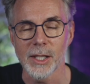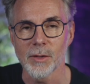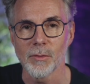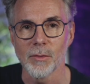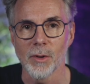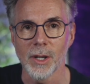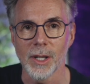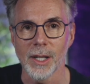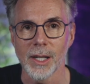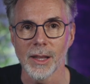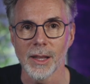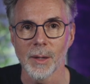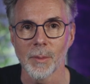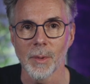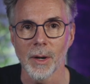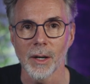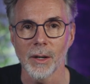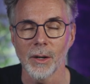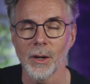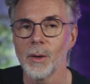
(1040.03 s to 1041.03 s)
running in the
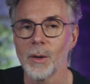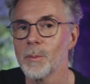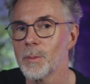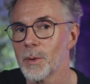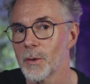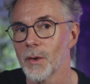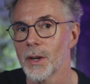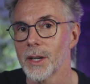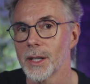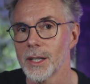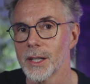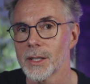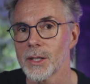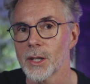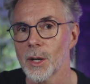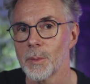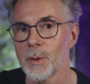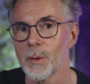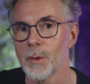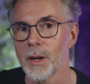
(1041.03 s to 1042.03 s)
background, providing it's
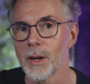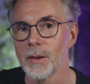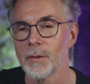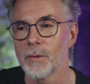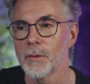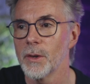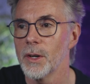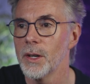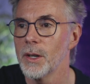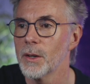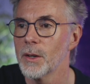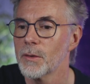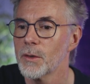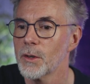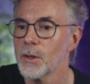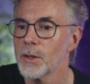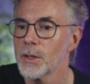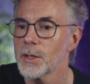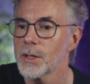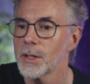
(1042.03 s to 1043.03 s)
copyright free, of
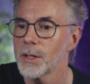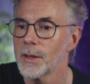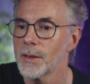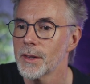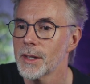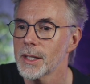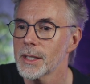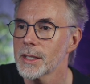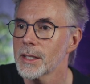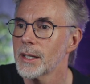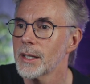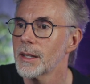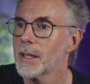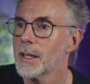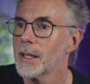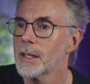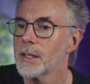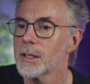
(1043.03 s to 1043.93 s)
course, and things like that.